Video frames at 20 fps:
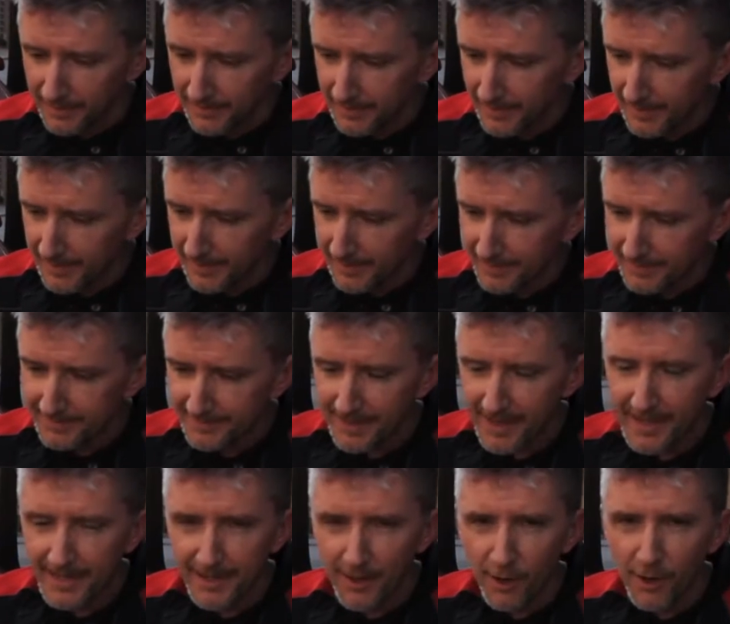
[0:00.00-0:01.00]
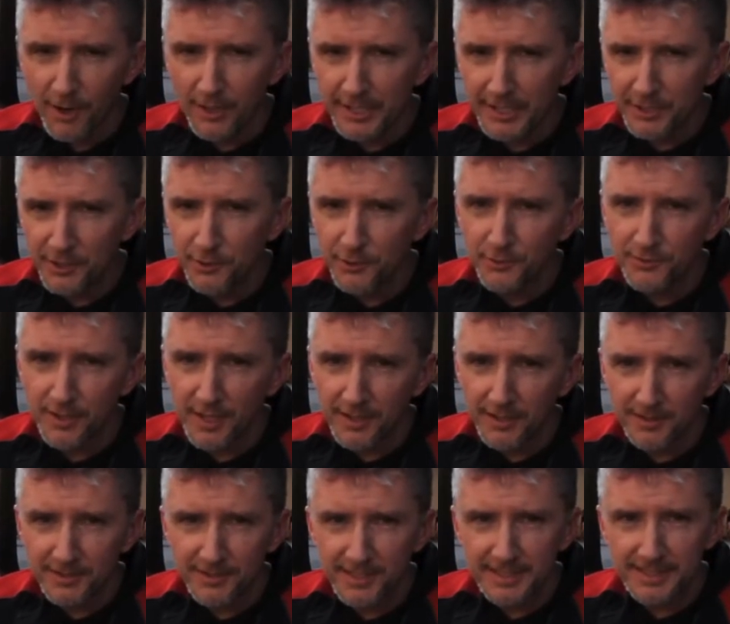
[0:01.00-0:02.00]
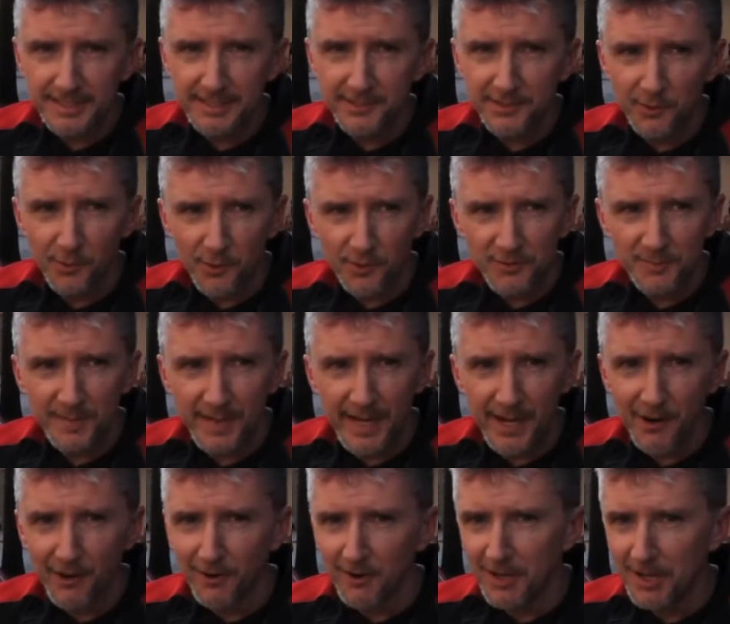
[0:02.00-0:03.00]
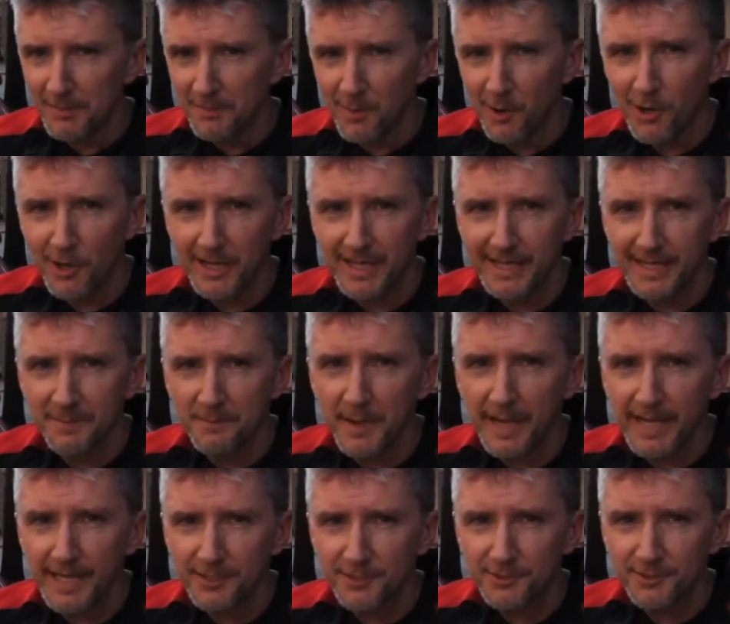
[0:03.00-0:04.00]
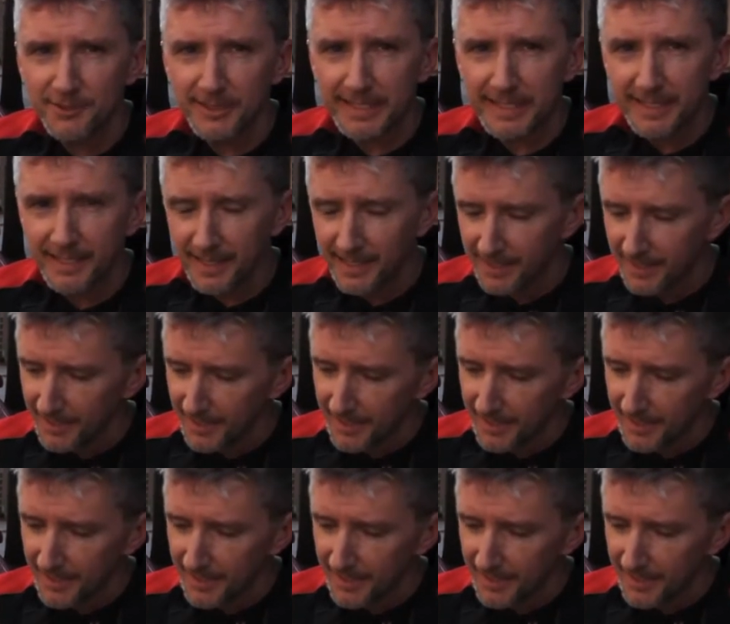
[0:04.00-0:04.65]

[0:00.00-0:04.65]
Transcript: Uh, it's kind of hard to use 162 horsepower on Market and Main Street